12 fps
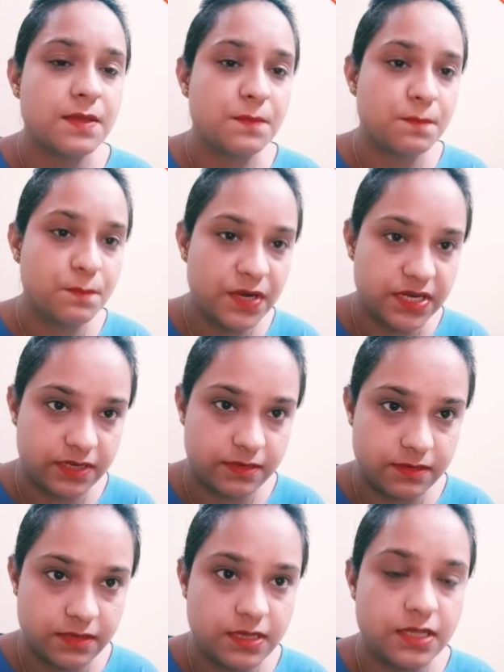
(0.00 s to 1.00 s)
But
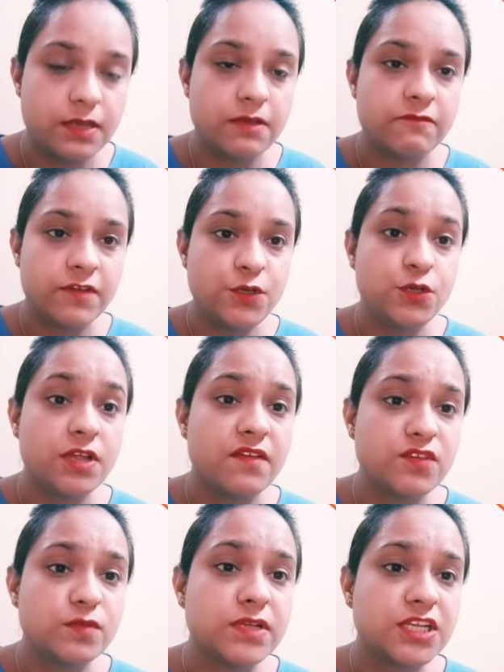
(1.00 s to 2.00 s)
what you
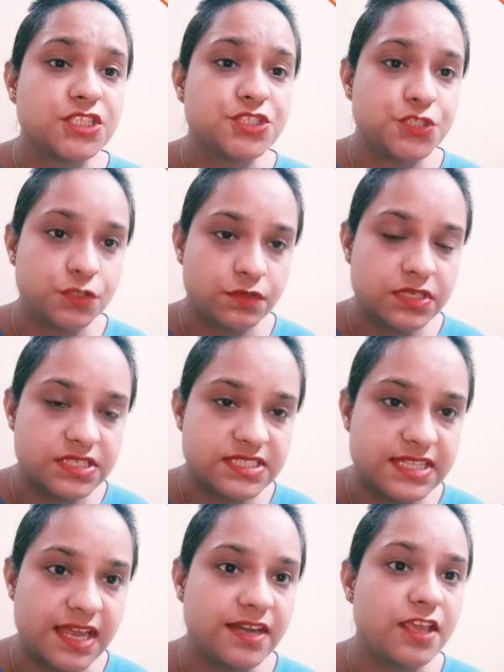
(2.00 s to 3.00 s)
have to make sure is
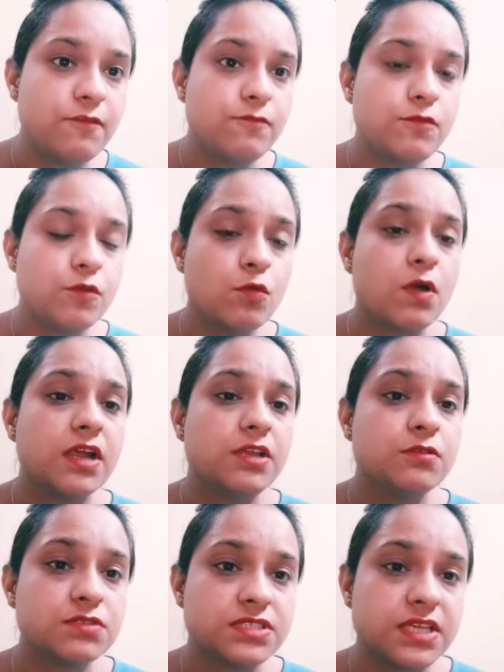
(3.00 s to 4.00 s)
that if you are
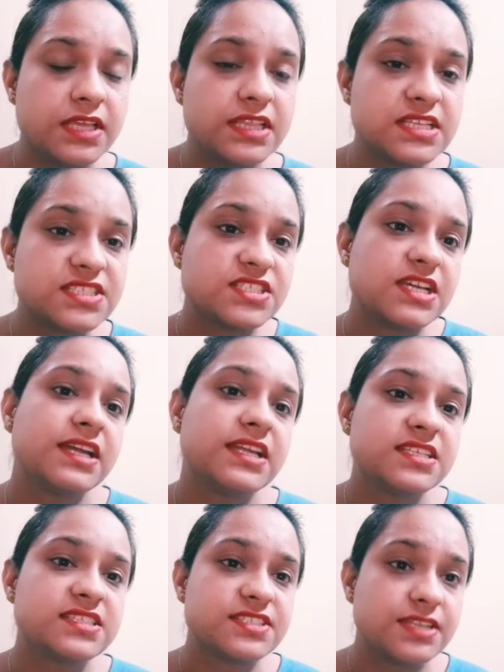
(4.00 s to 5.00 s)
using the
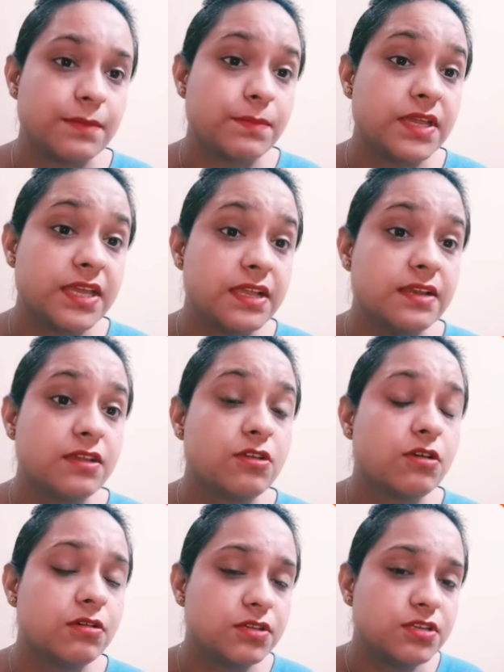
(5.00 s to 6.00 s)
starting step in
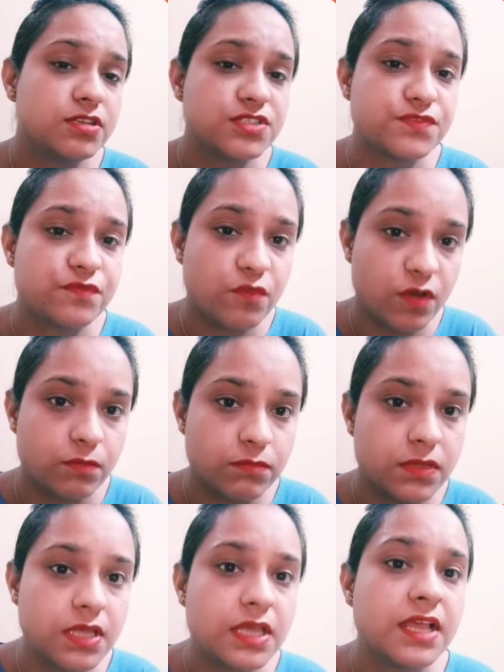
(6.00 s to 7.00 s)
continuous form,
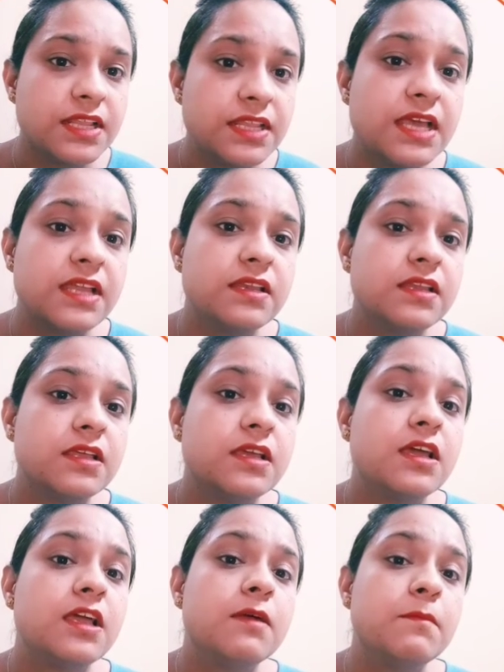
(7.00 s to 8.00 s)
then
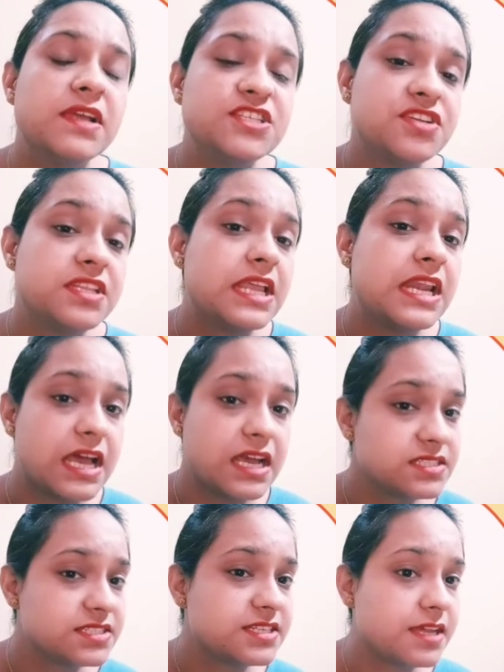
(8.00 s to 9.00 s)
mention the
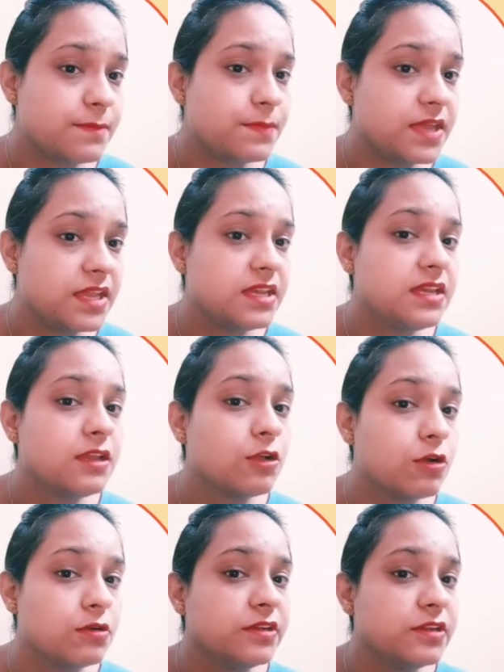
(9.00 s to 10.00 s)
last step in
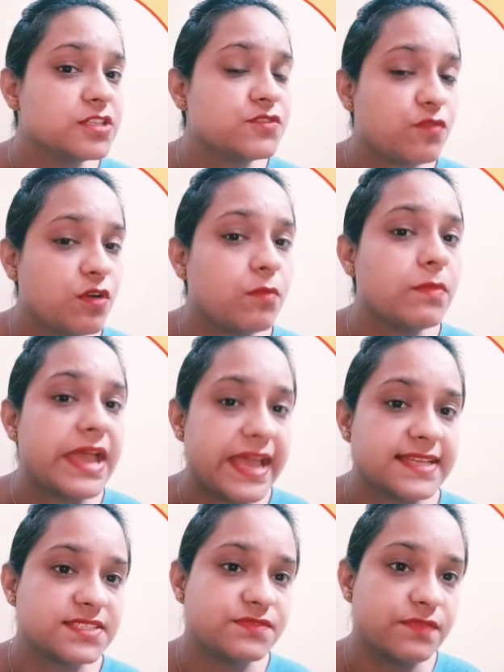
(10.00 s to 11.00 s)
continuous form
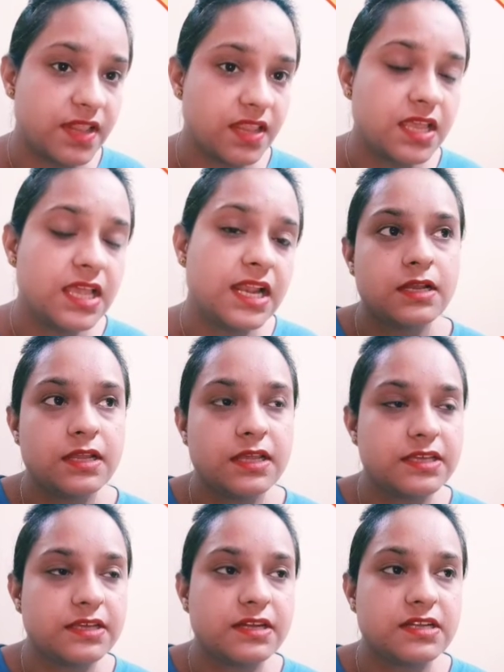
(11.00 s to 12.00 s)
as well.
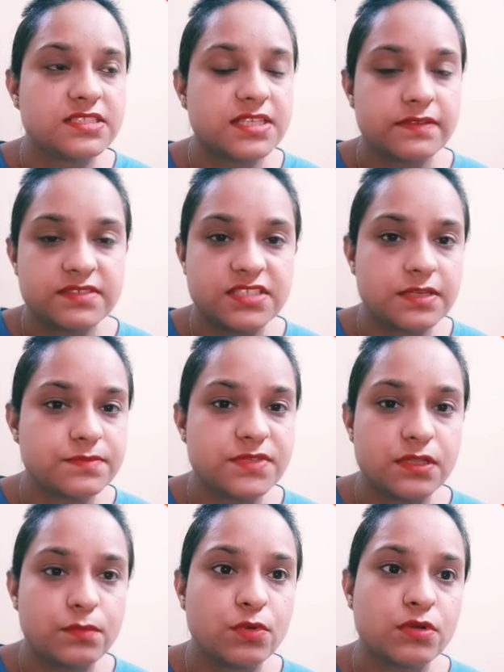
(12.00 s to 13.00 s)
Like there are 7 steps
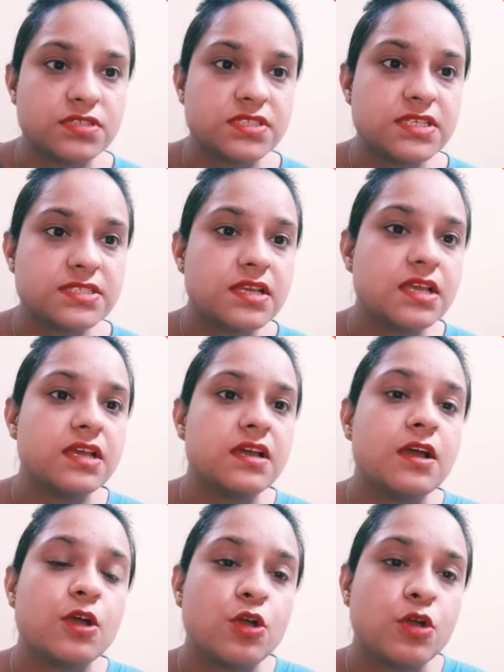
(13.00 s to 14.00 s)
in the process,
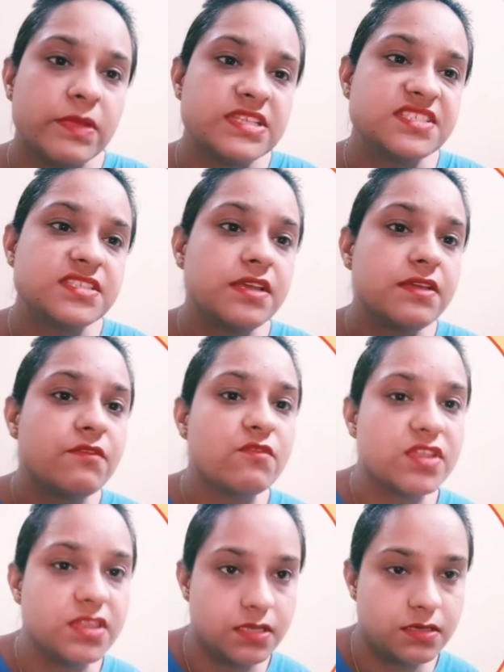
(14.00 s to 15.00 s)
commencing with